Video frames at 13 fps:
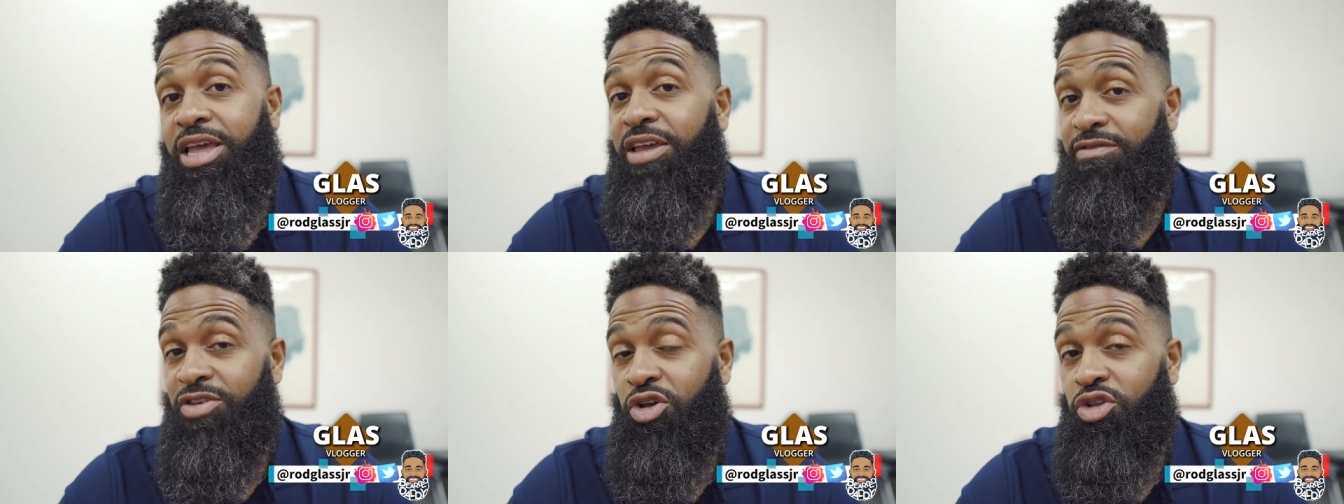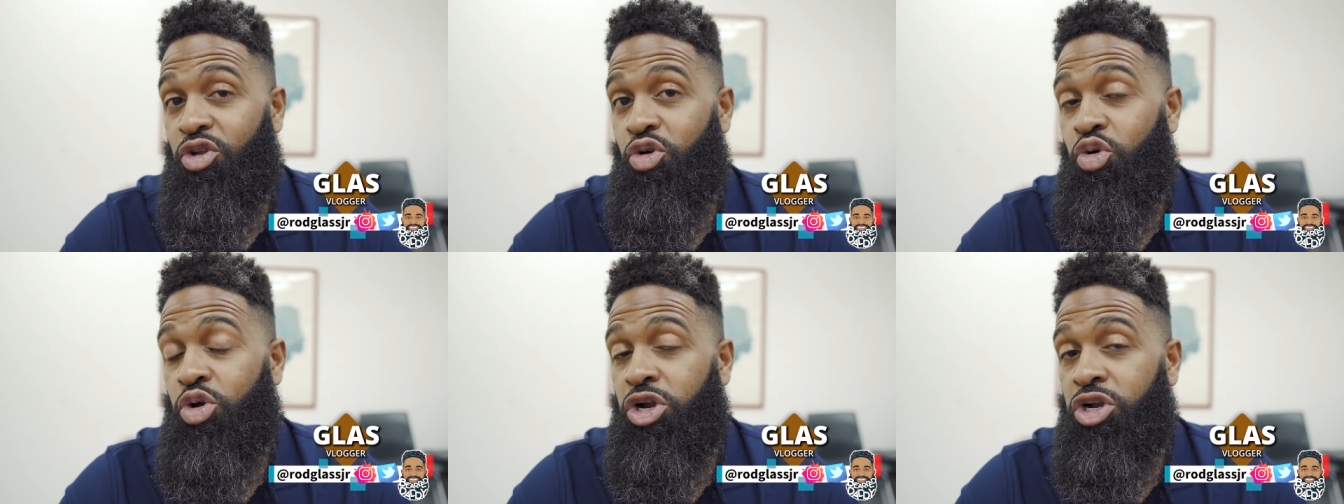If you don't know
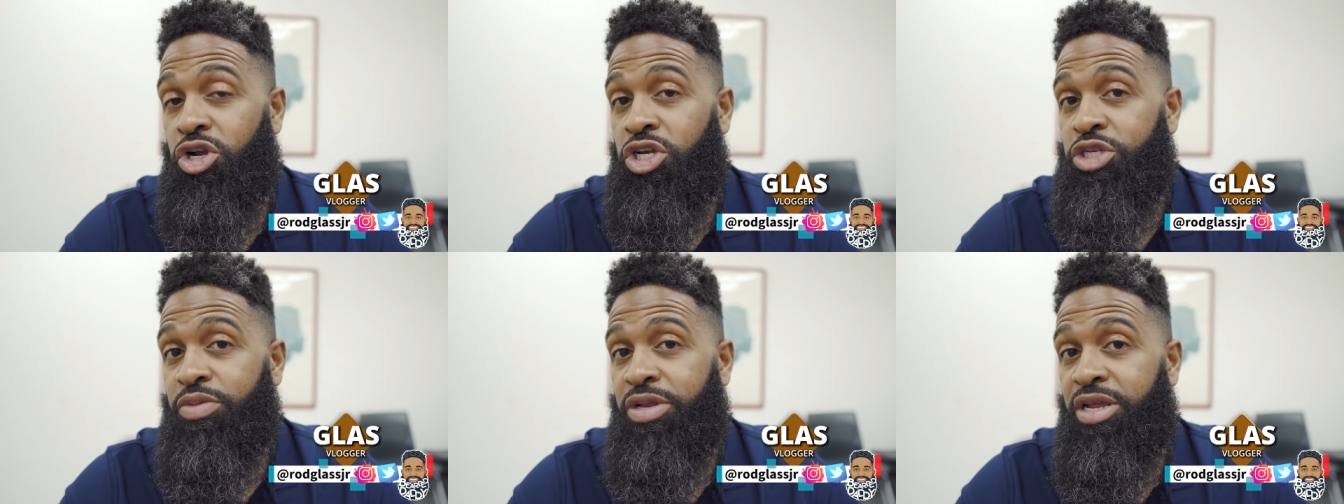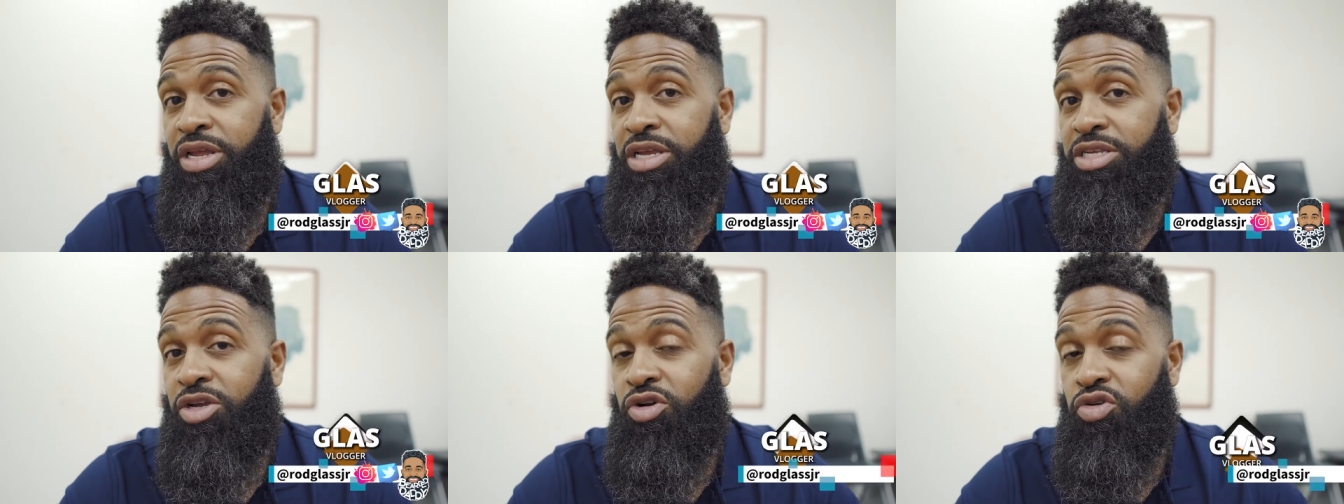who her husband
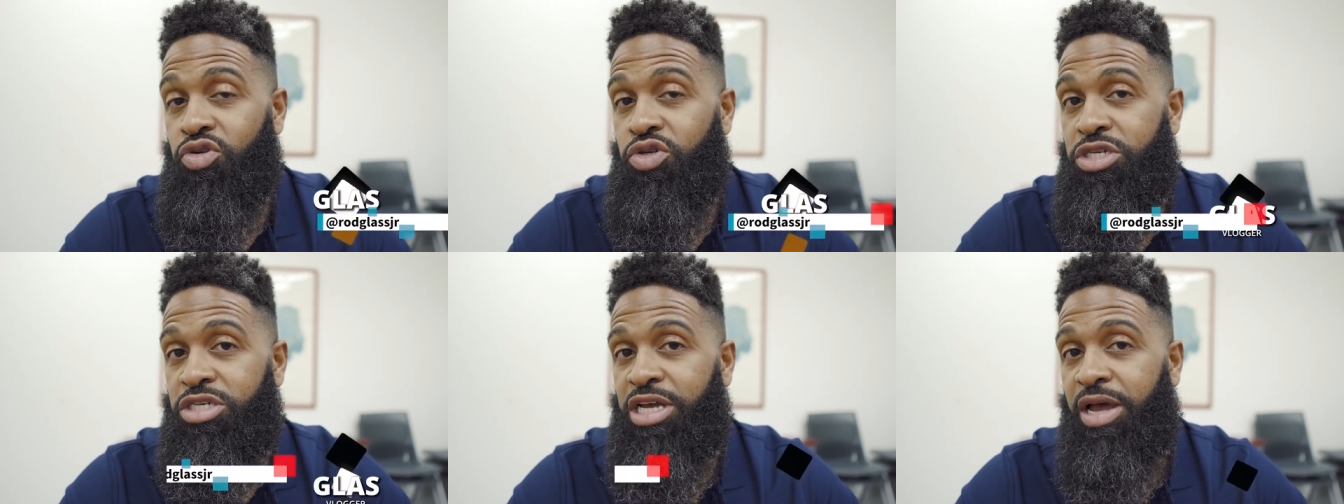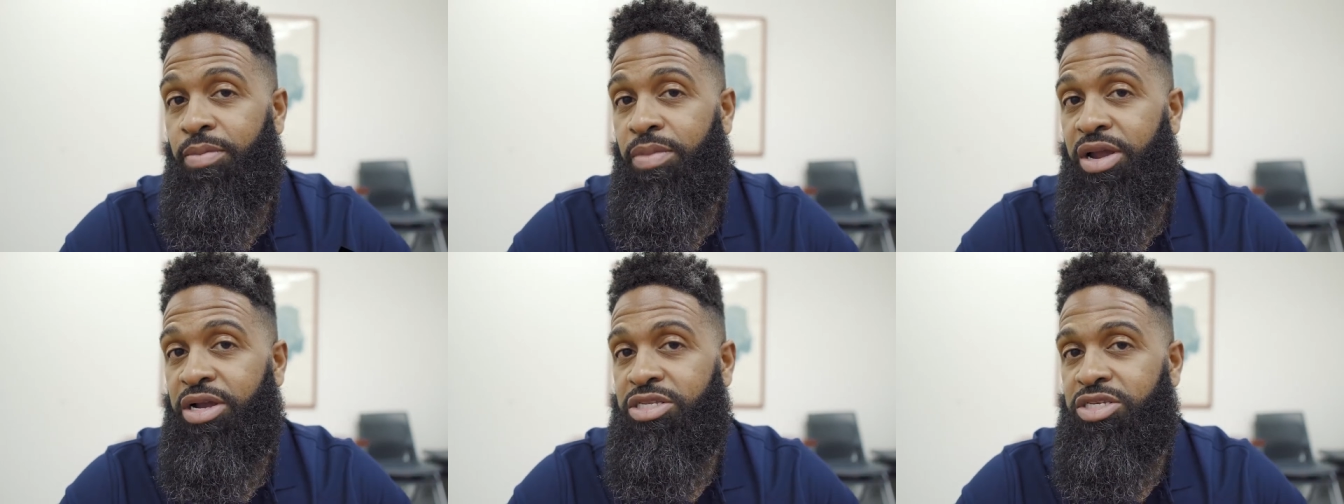is or who she got
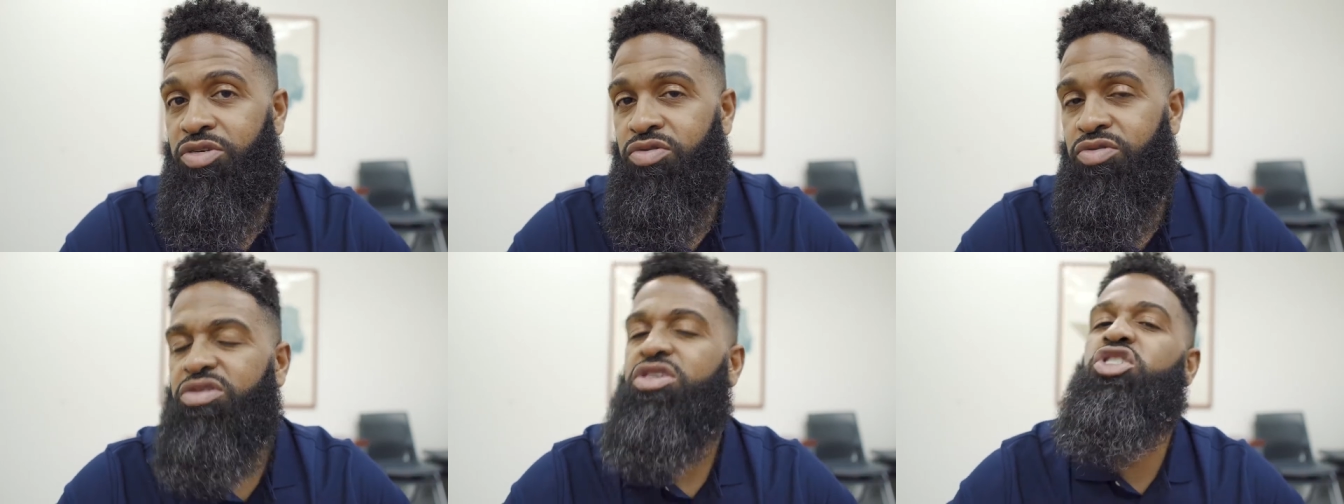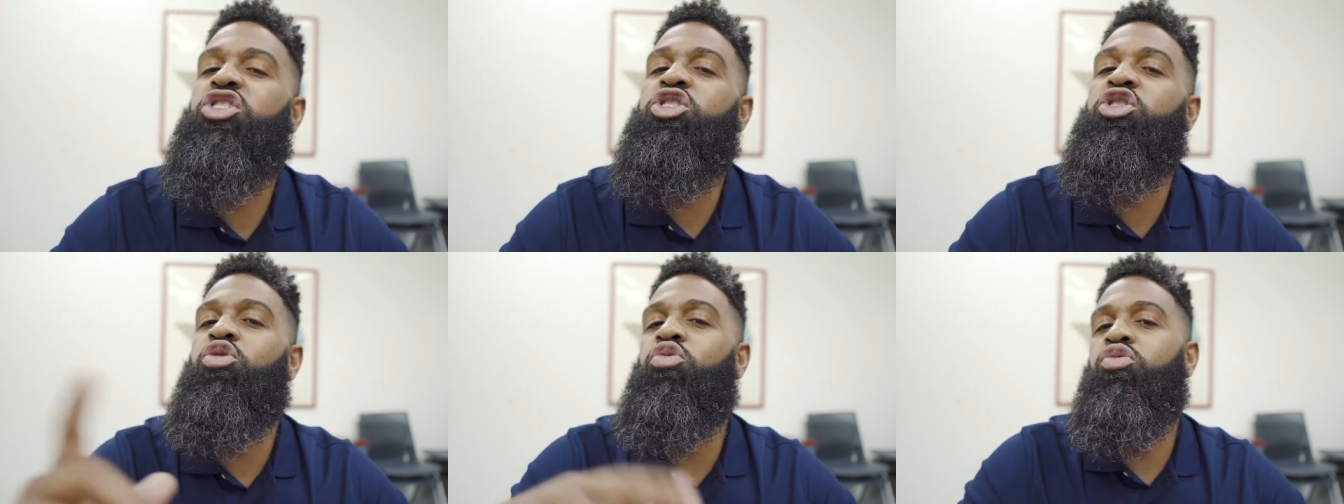married to,
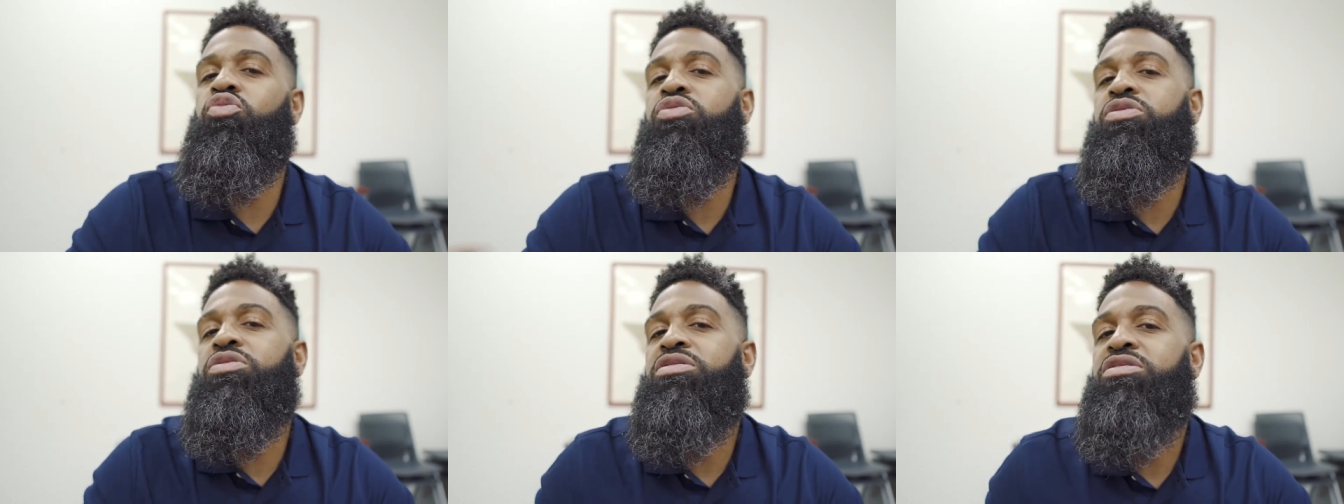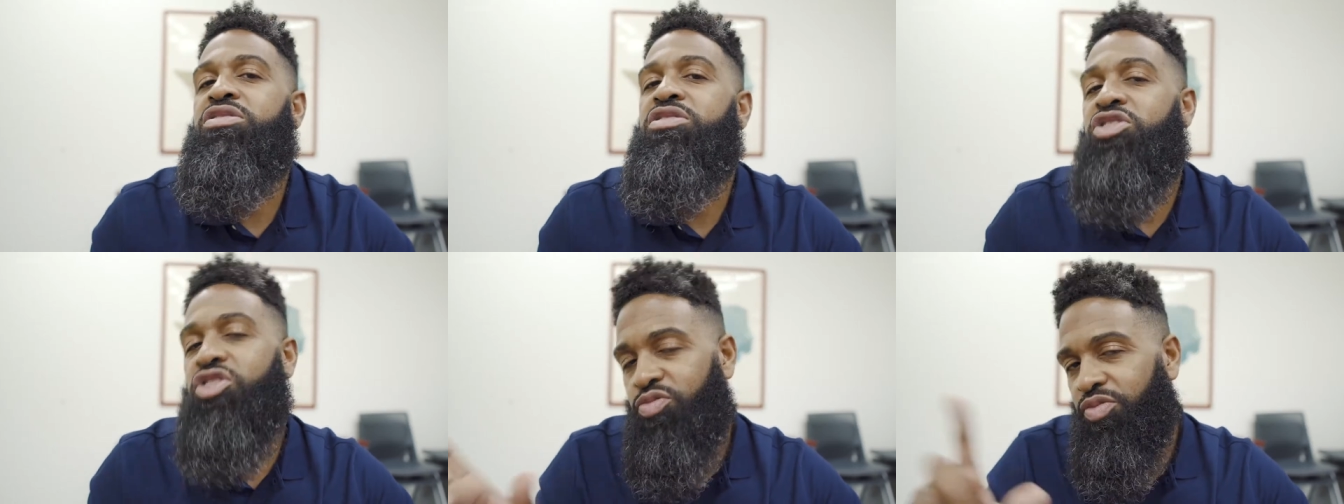just Google
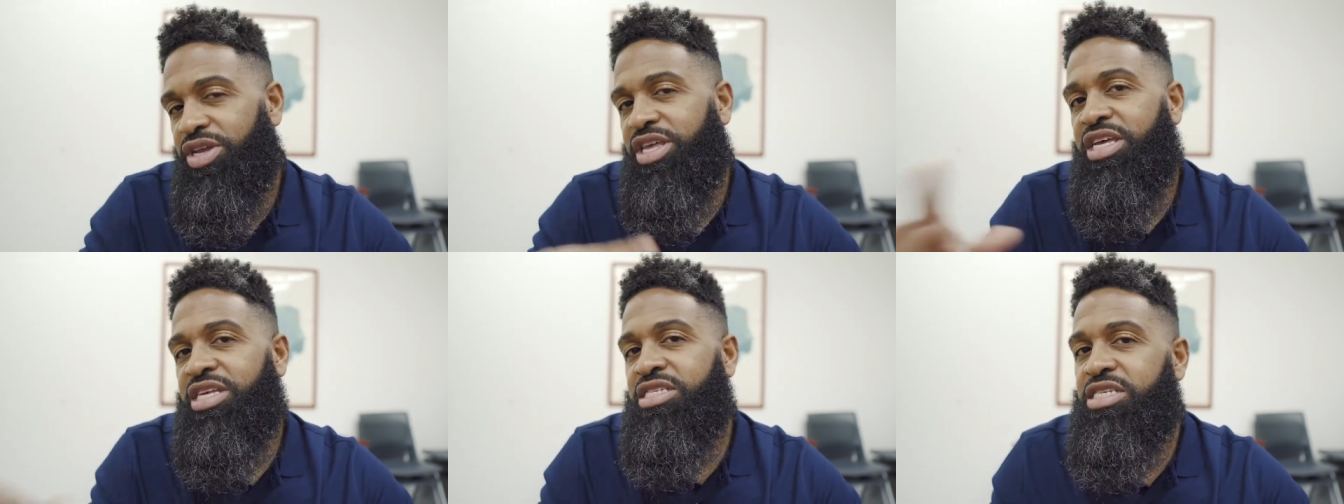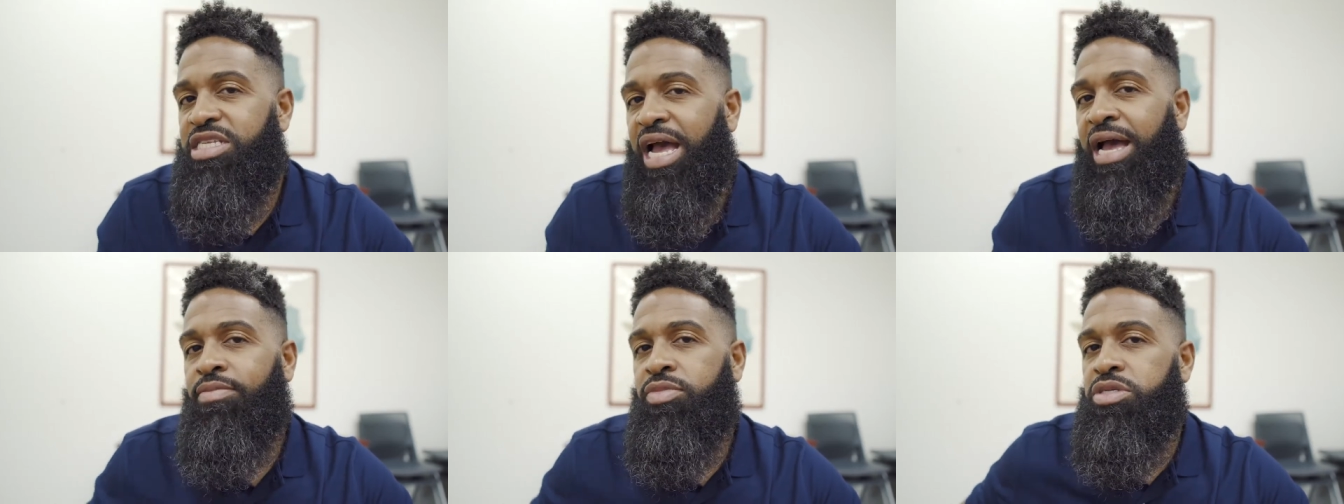MaKenzie
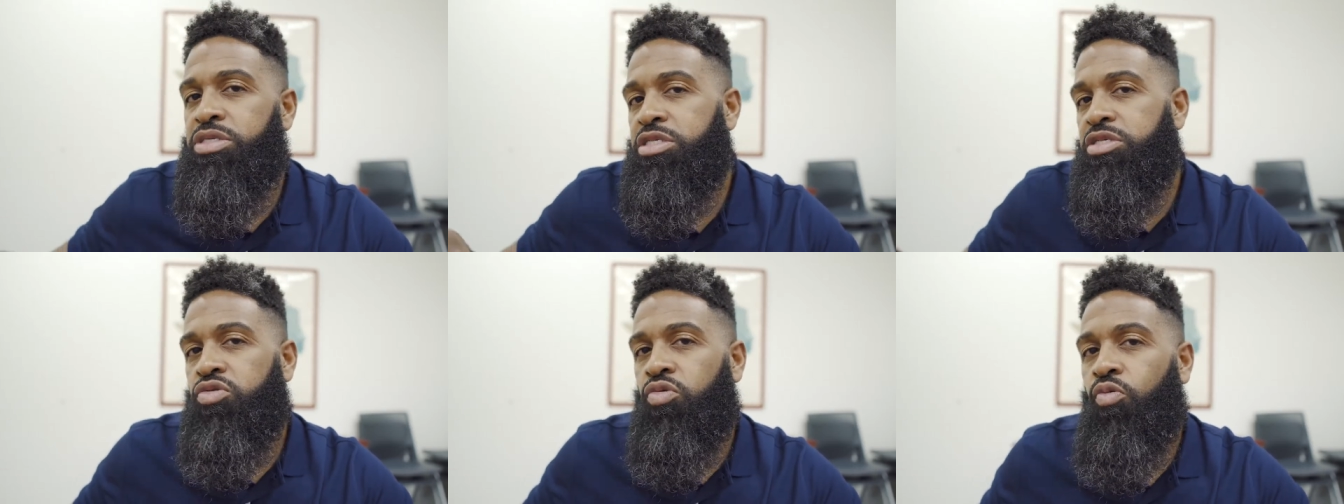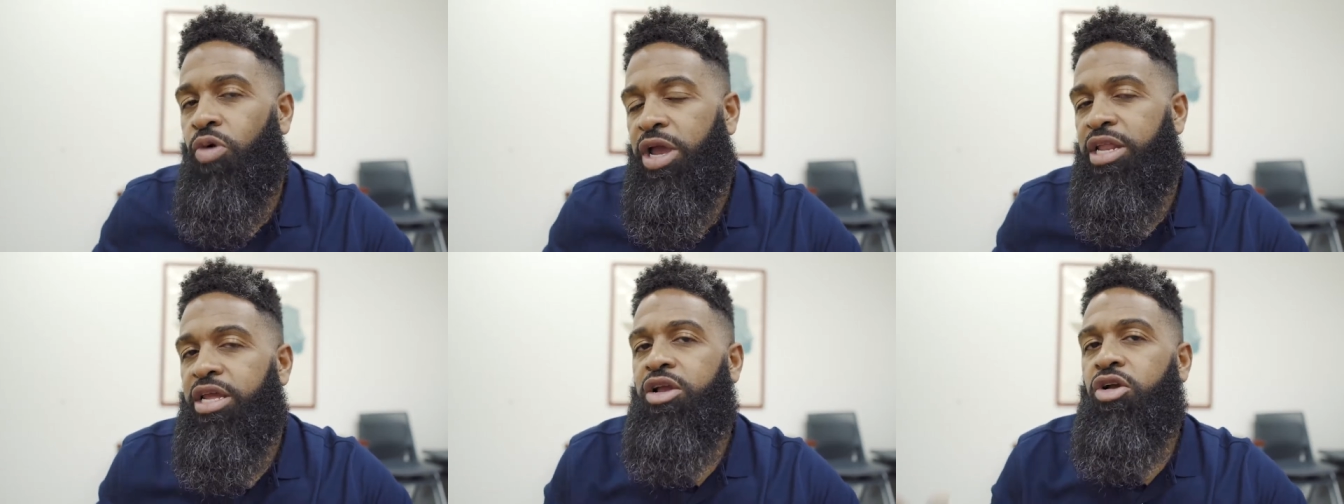Thomas
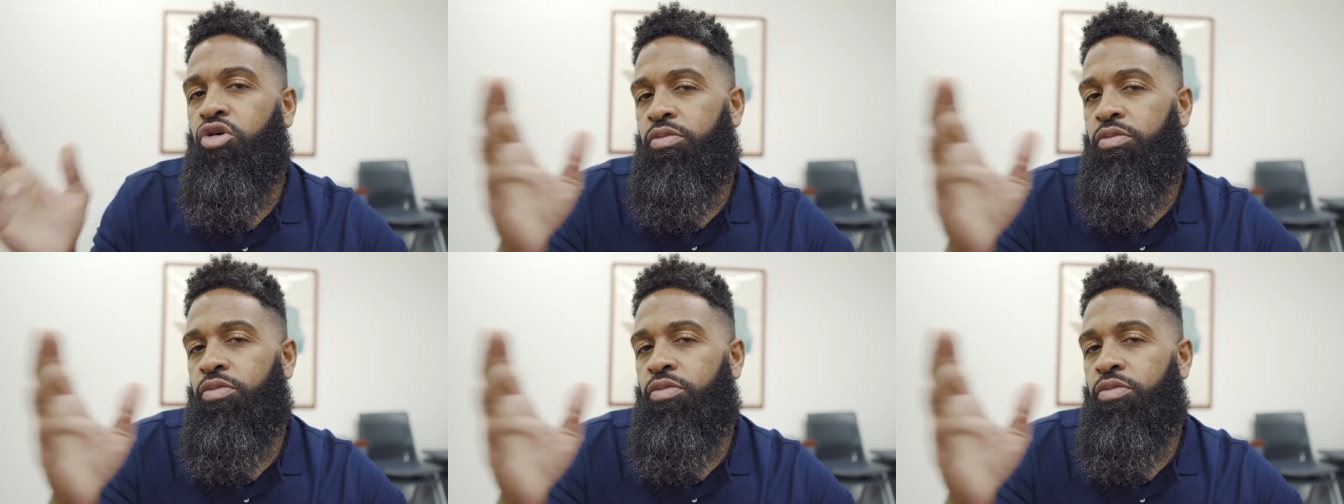wedding